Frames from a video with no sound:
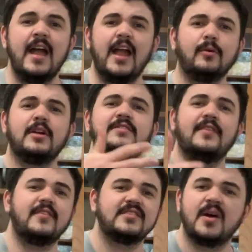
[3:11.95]
And you want to
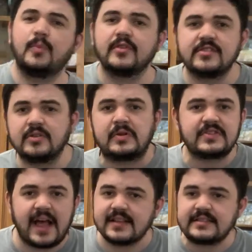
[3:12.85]
set this up with
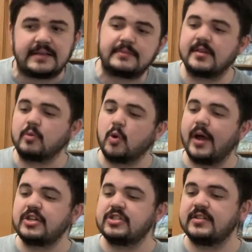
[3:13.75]
students, ask them some
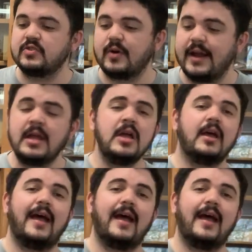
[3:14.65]
questions, right?